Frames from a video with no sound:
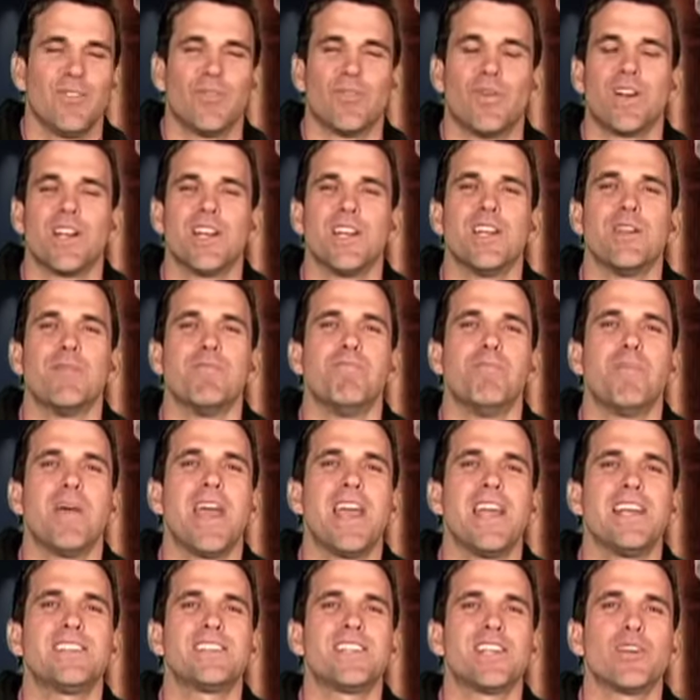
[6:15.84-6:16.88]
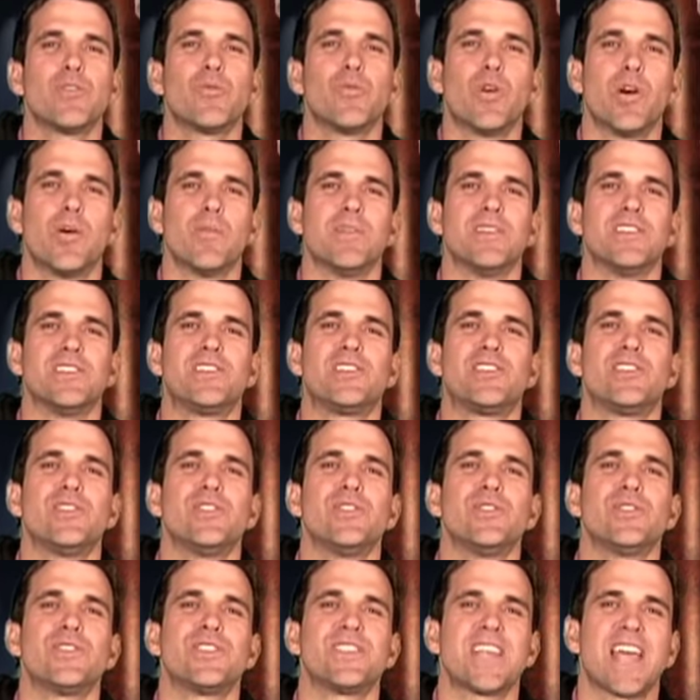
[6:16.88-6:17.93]
What an amazing woman,
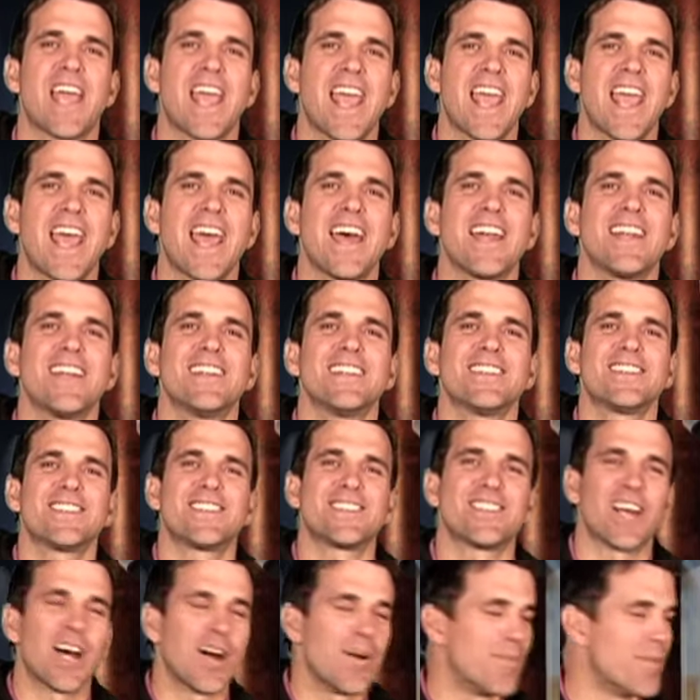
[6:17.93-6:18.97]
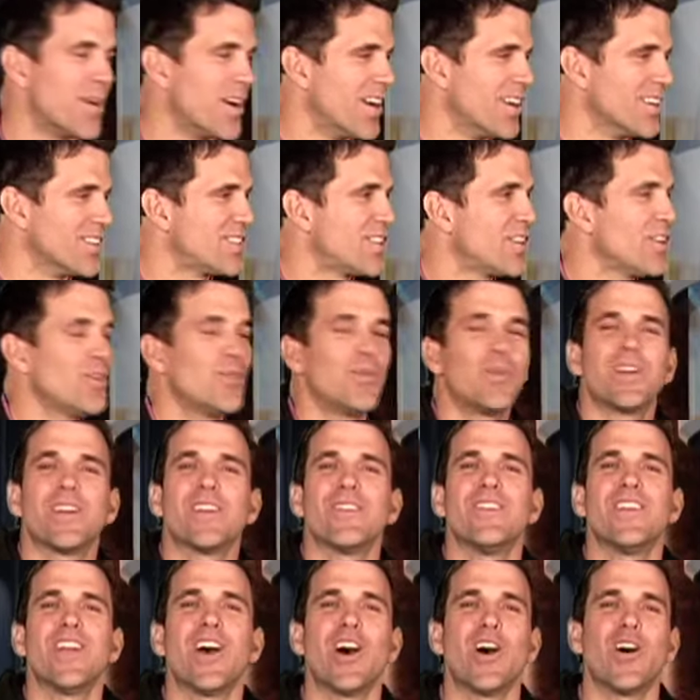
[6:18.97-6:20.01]
Suzanne Somers. Who would
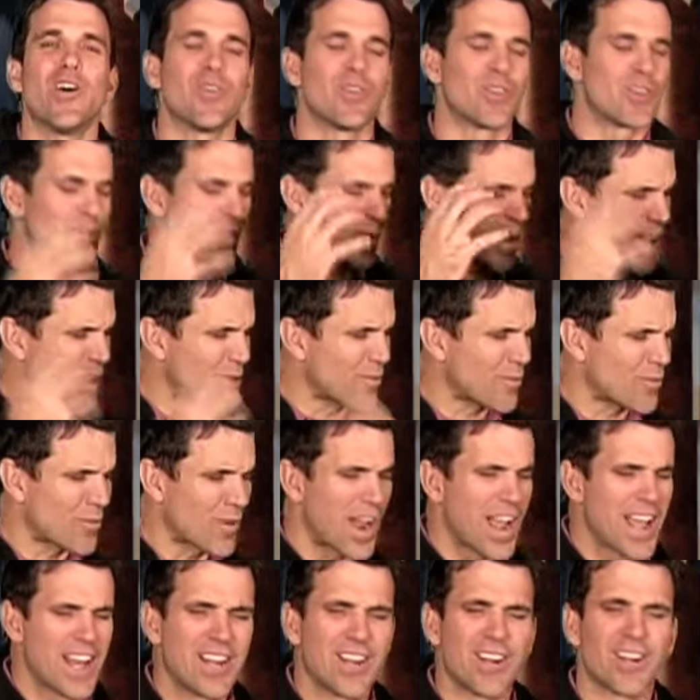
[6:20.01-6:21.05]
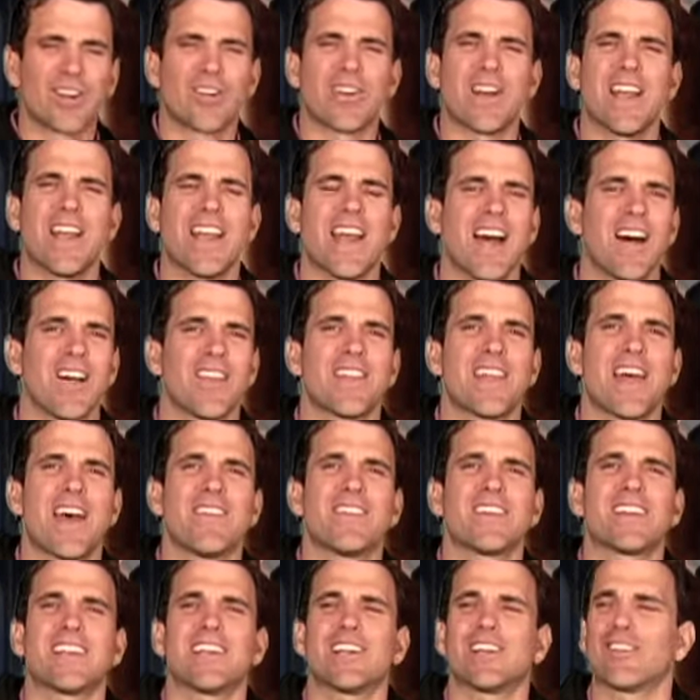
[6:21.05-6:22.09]
have known? Great writer, great health
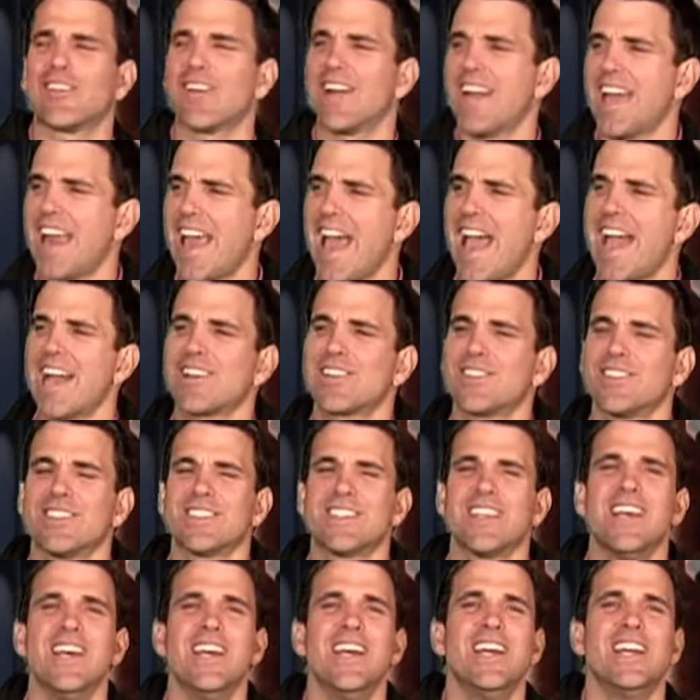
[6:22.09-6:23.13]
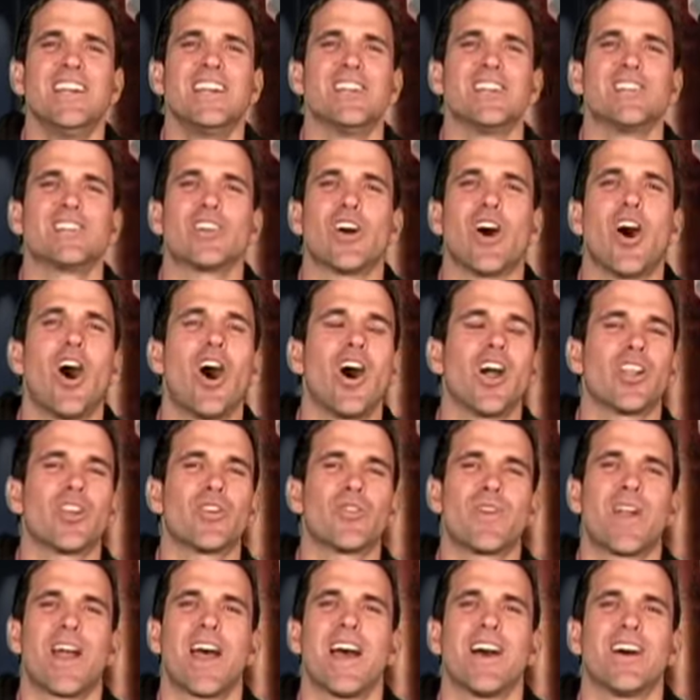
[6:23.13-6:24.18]
advocate, great actress, just all
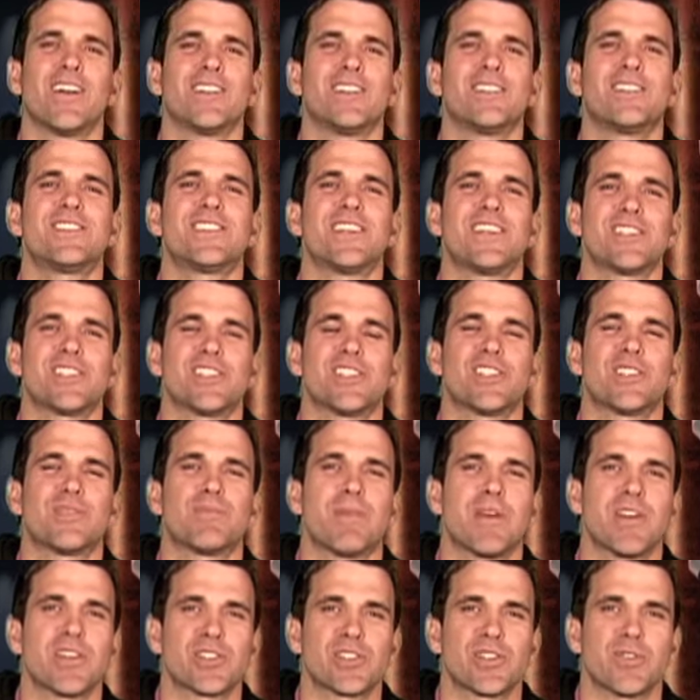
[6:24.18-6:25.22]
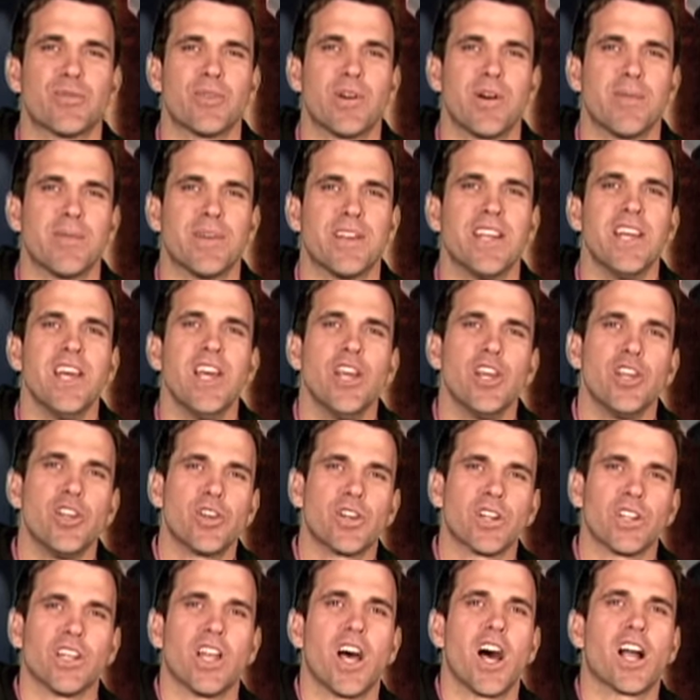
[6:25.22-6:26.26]
around such a special woman. You
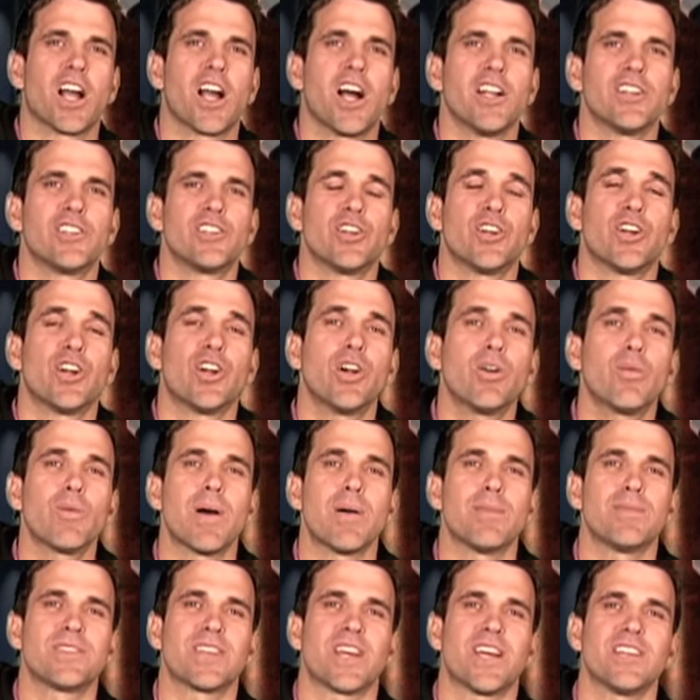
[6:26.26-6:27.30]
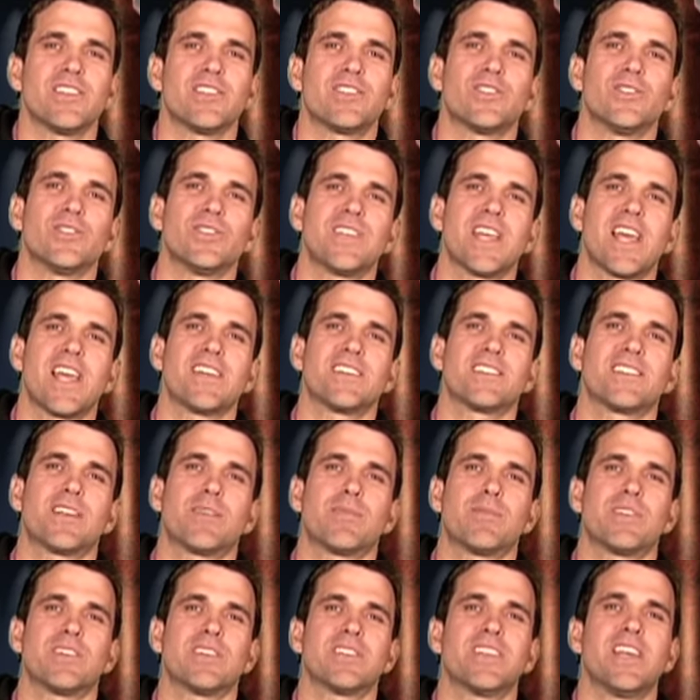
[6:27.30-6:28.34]
can log on to her website,
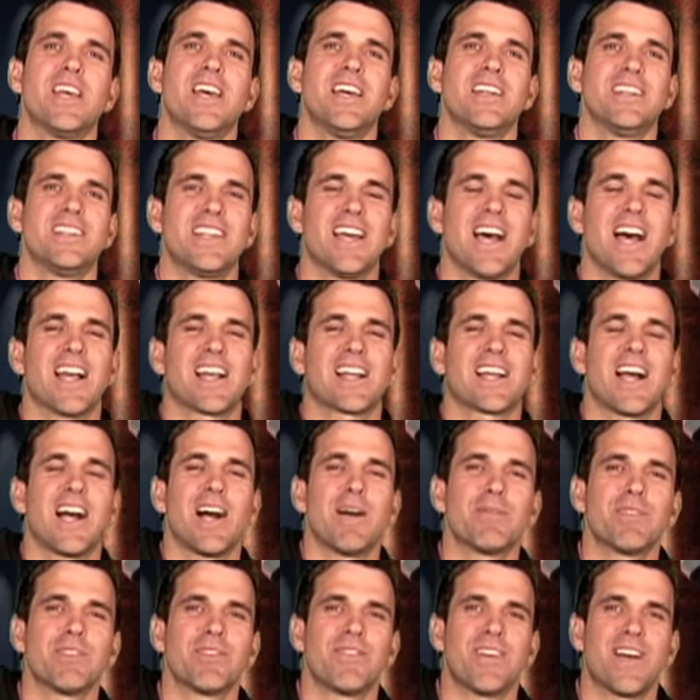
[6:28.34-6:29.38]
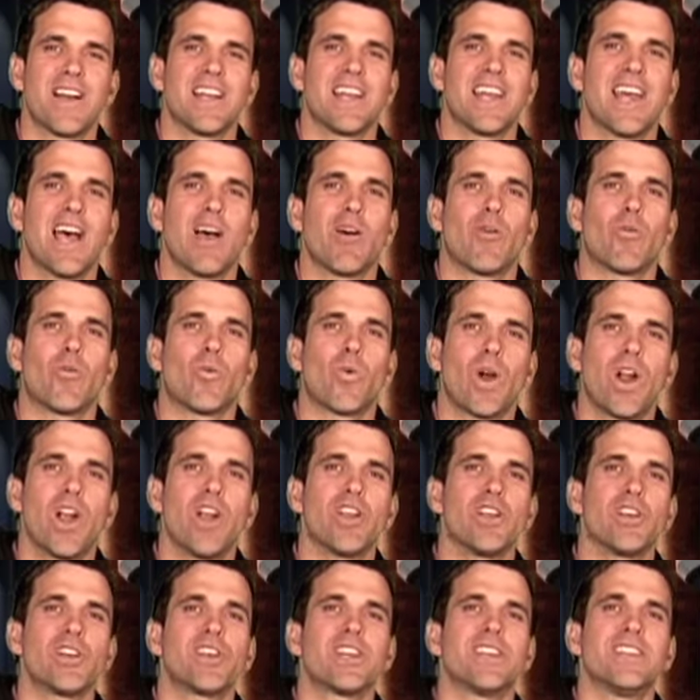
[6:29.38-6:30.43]
suzannesomers.com, to find out where
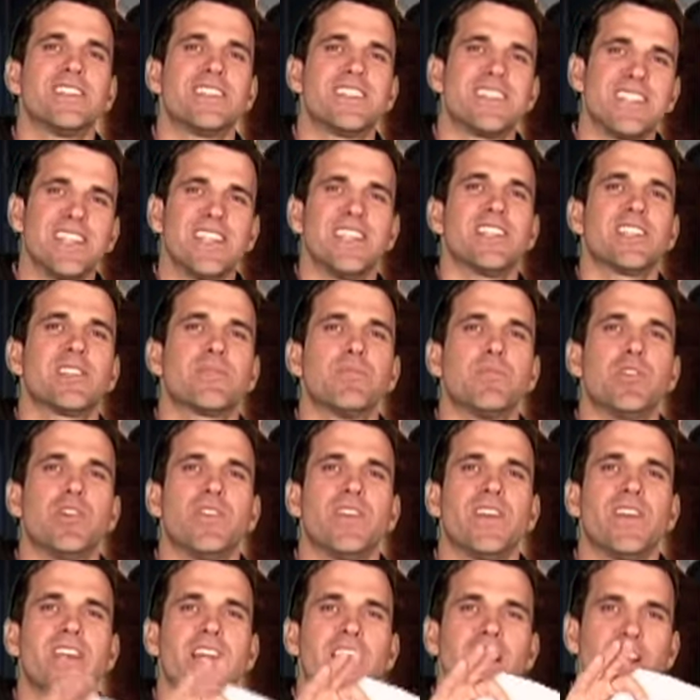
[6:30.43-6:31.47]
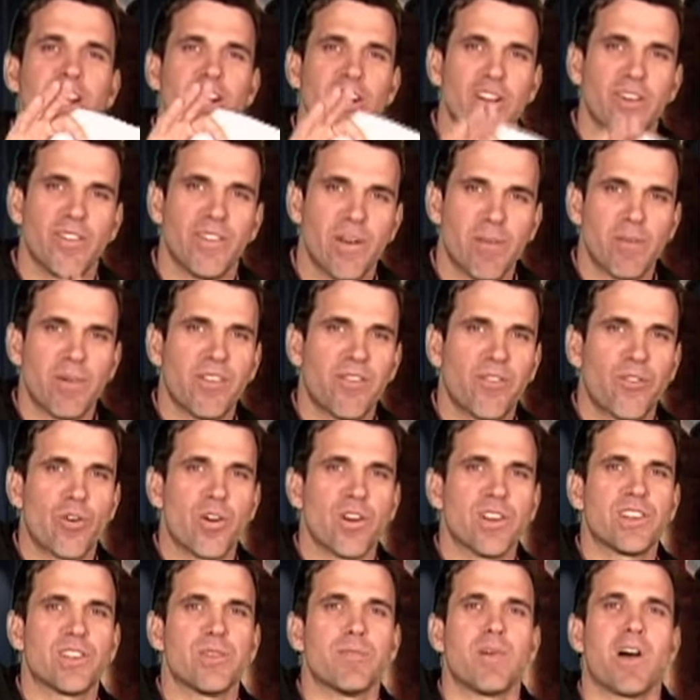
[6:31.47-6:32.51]
you can see this movie November
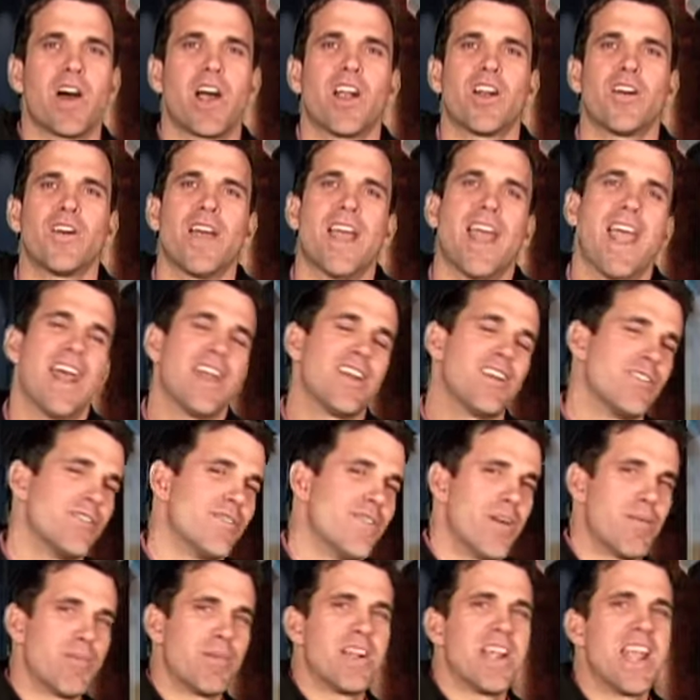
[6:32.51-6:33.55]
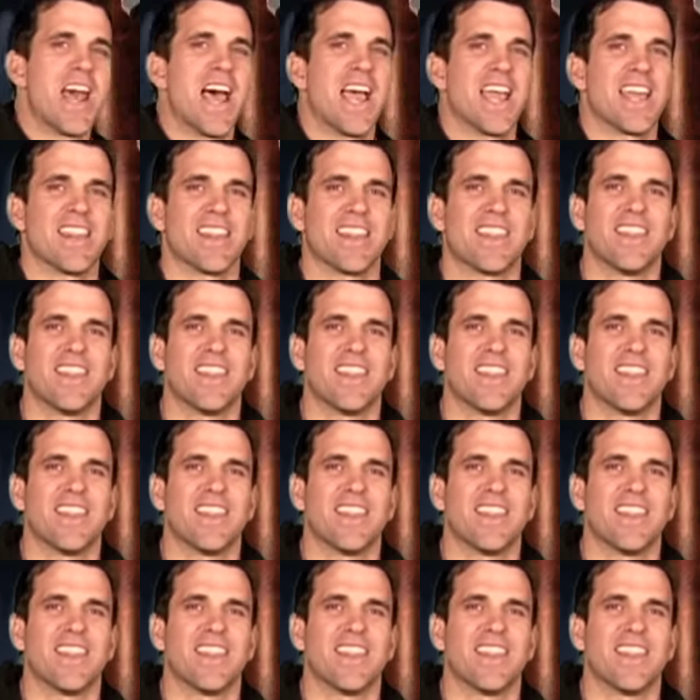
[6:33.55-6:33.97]
4th tomorrow and November 9th.